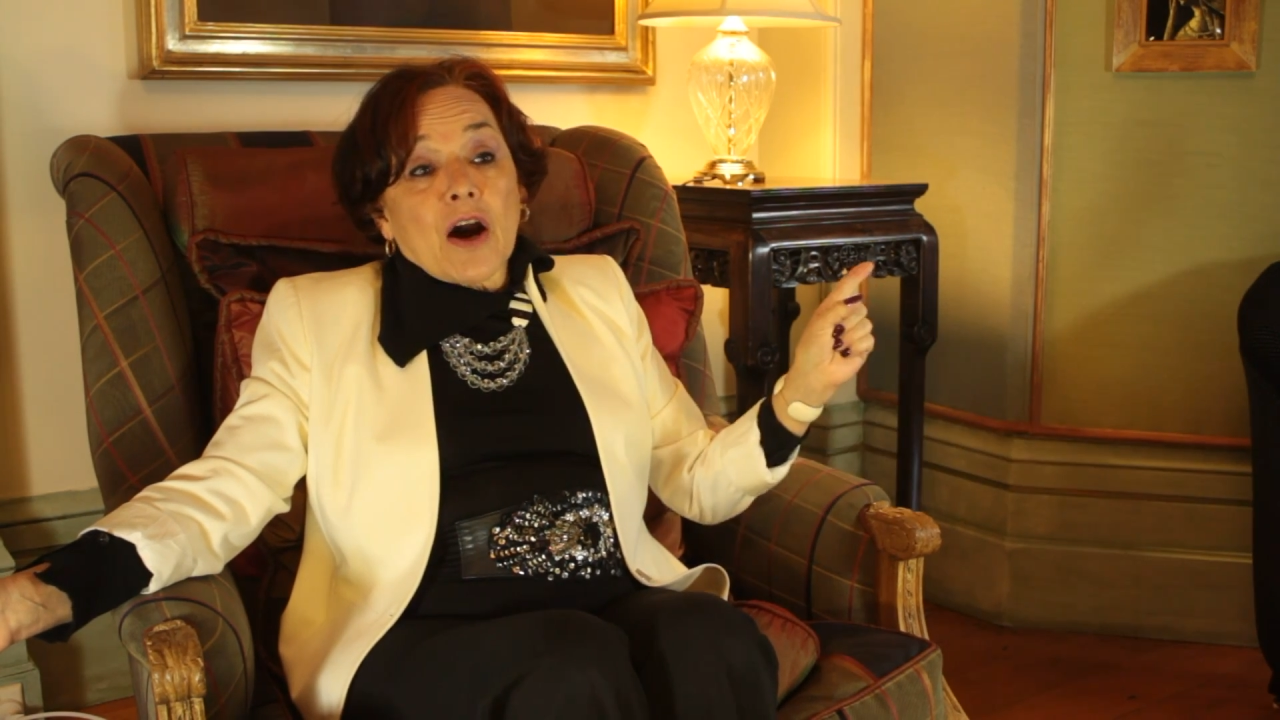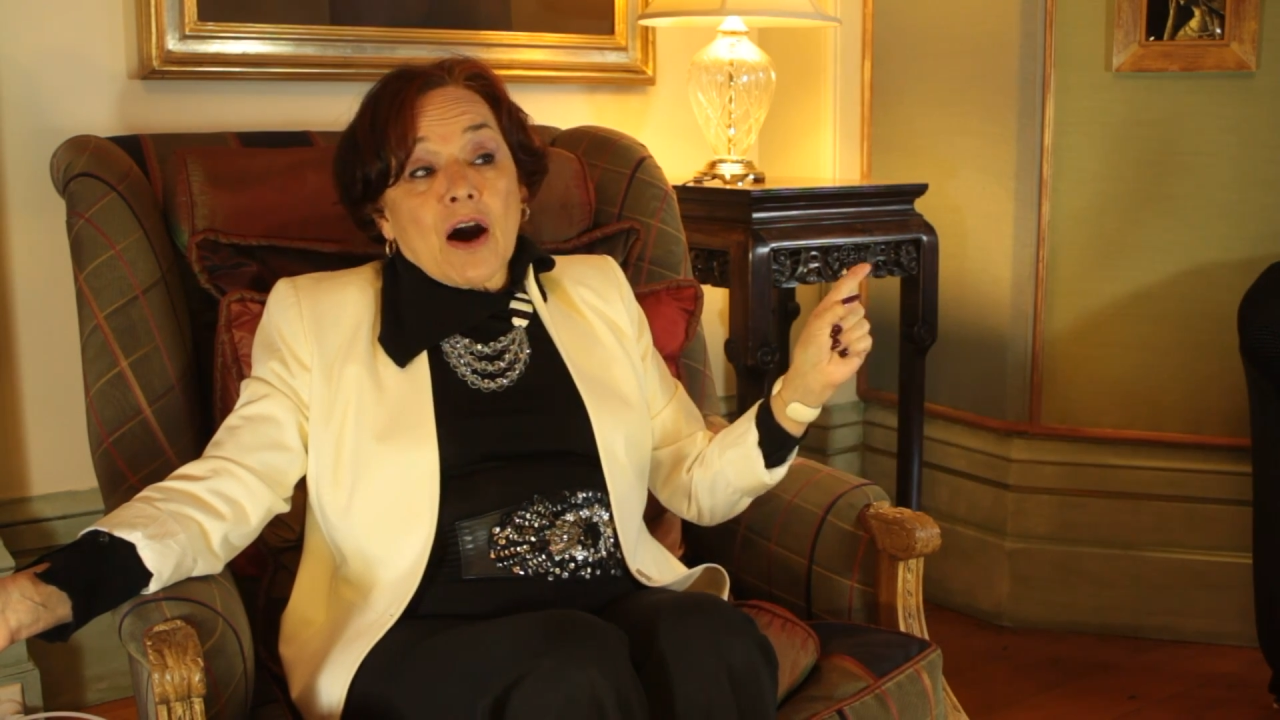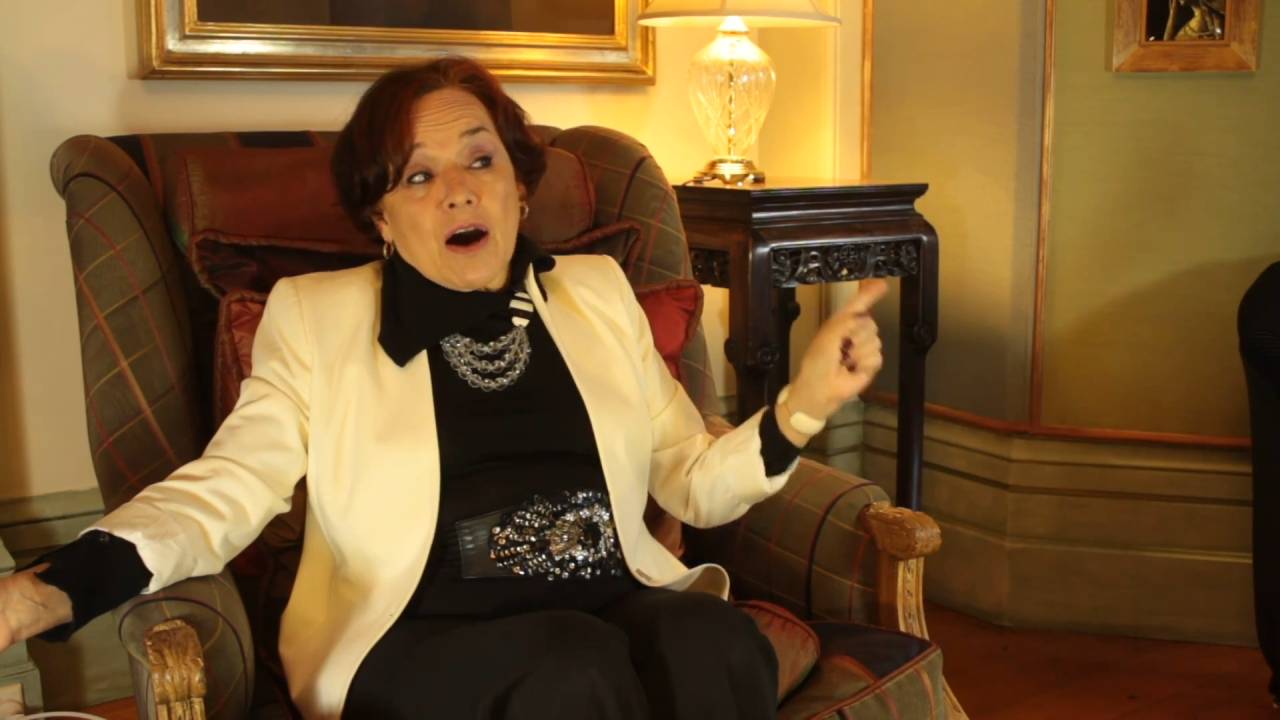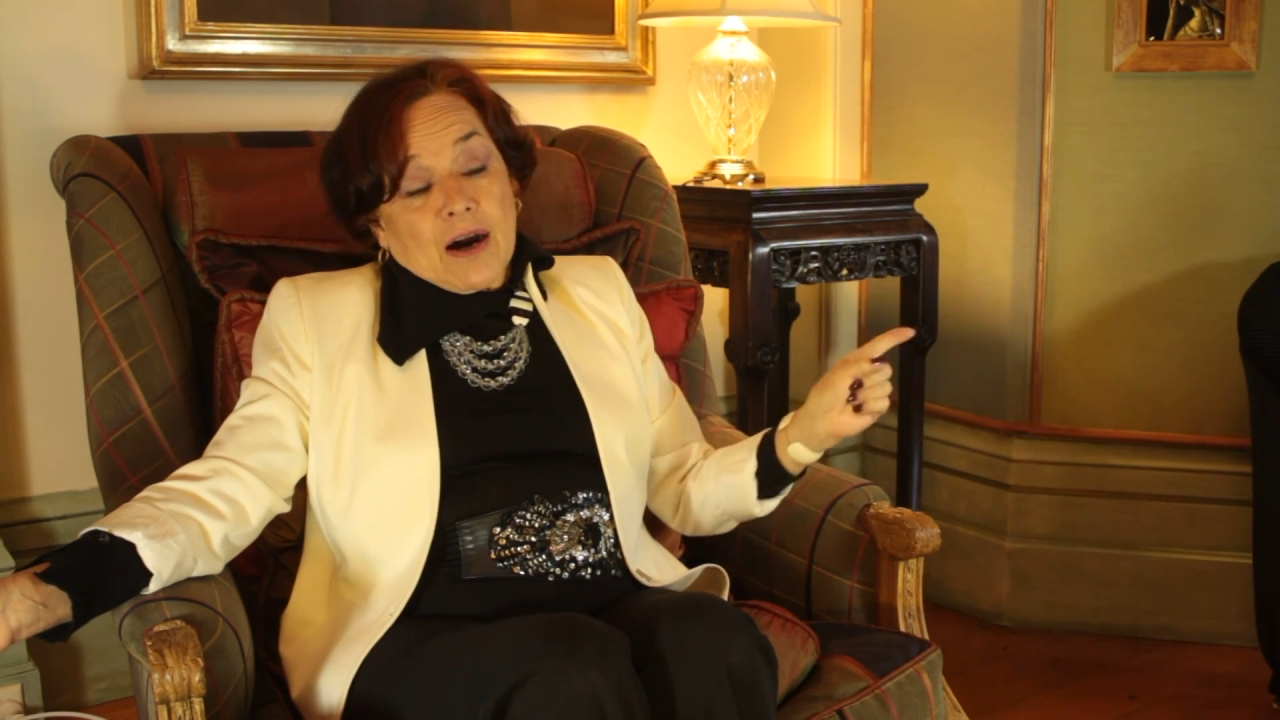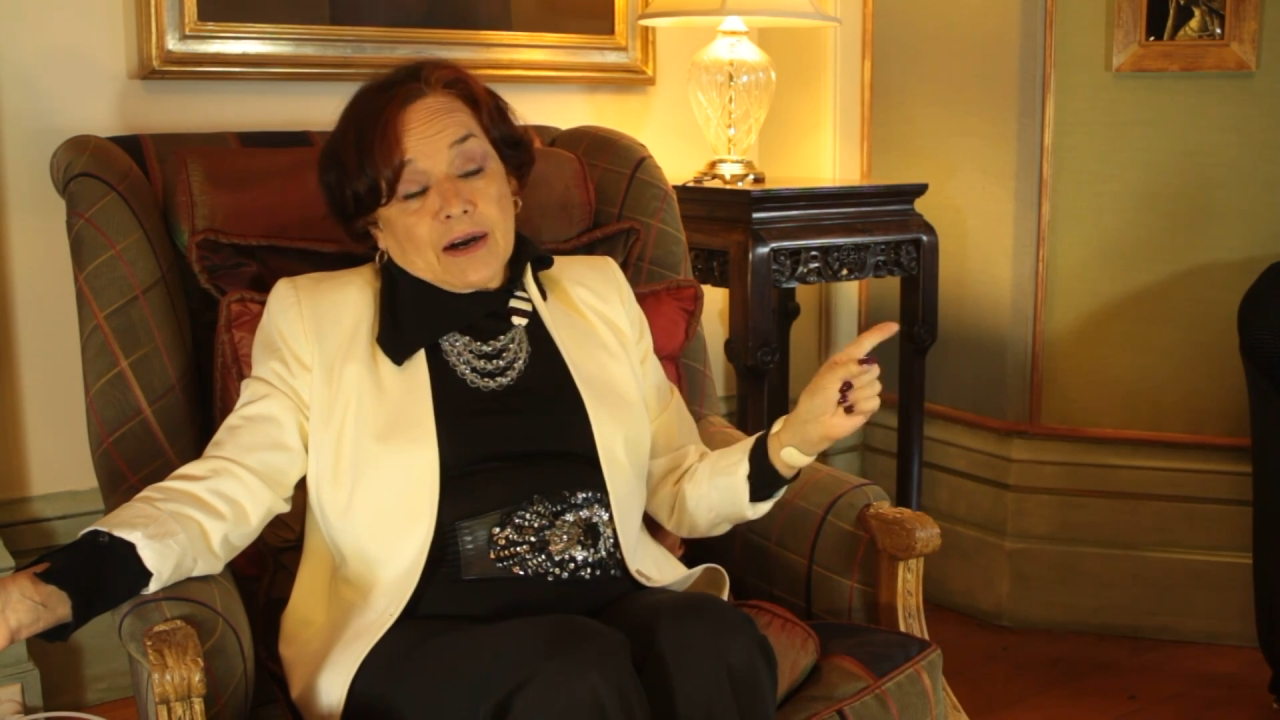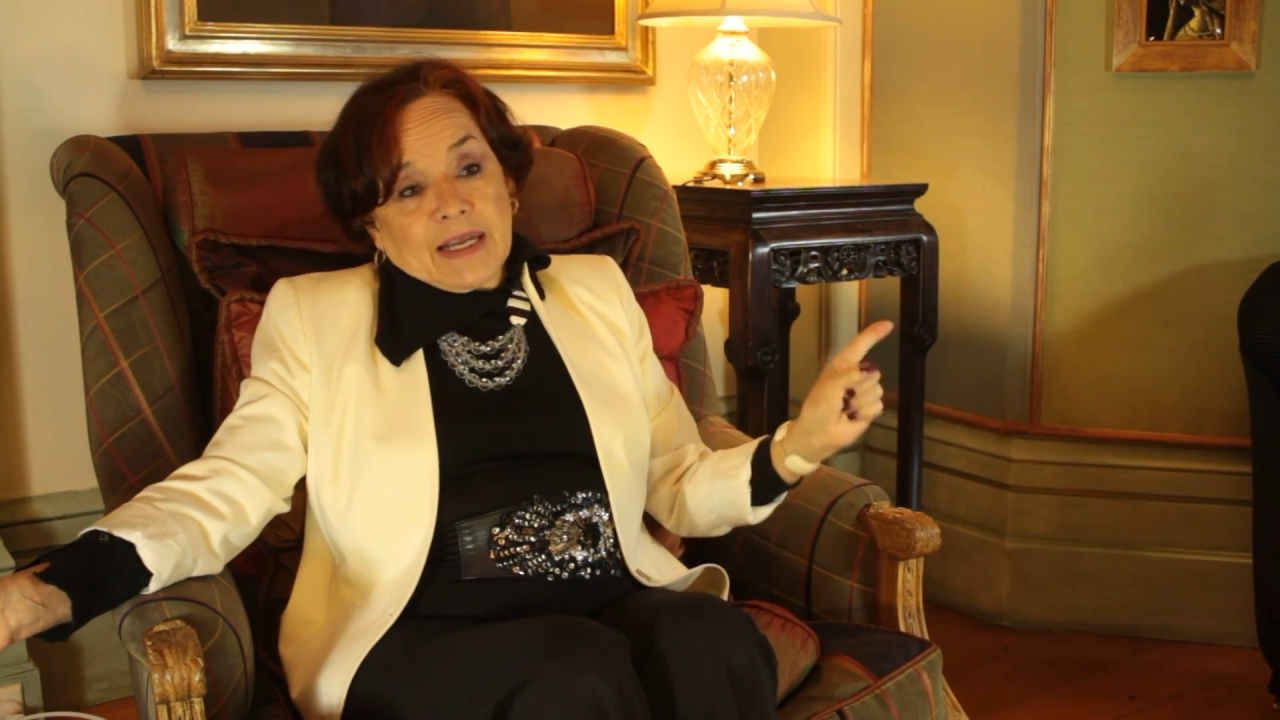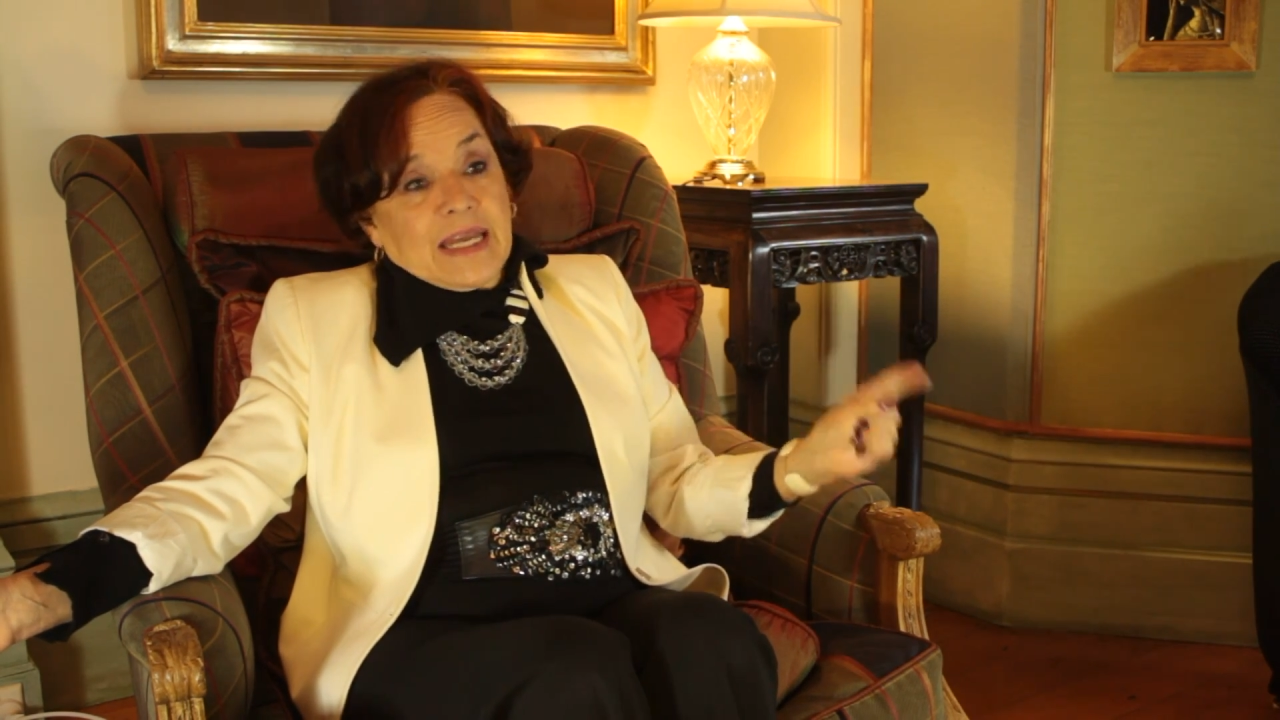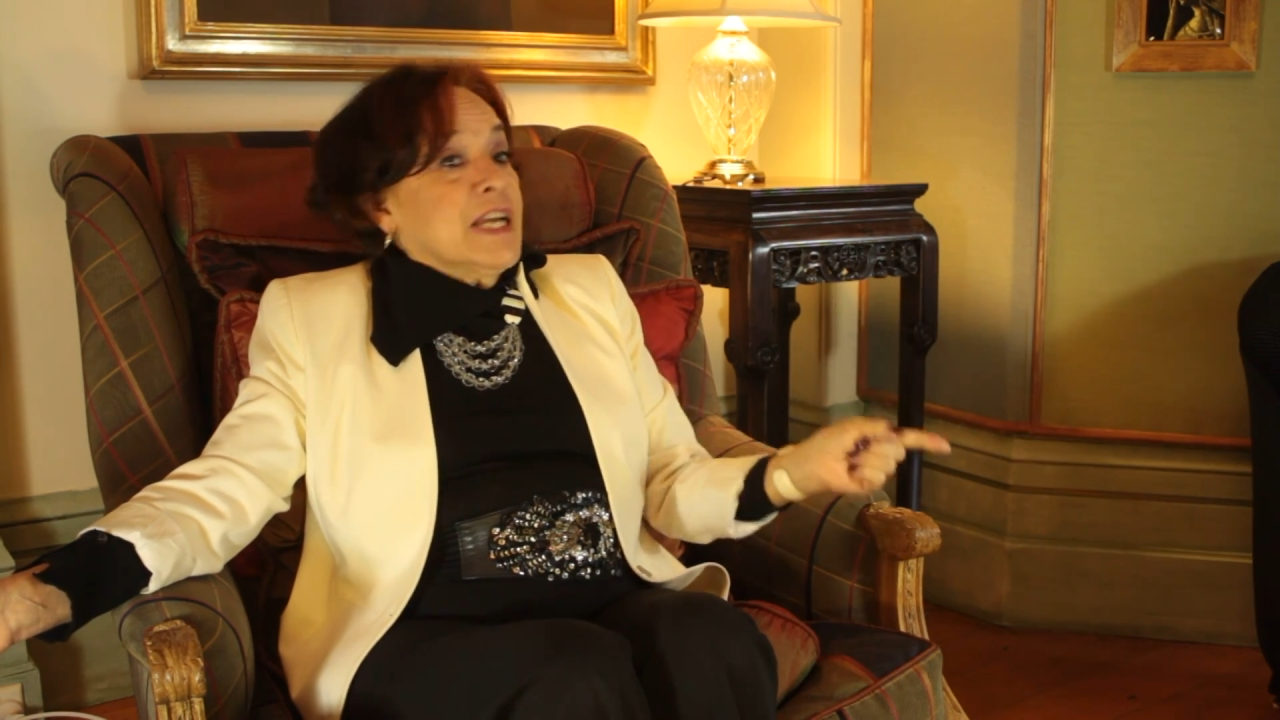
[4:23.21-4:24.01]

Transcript: are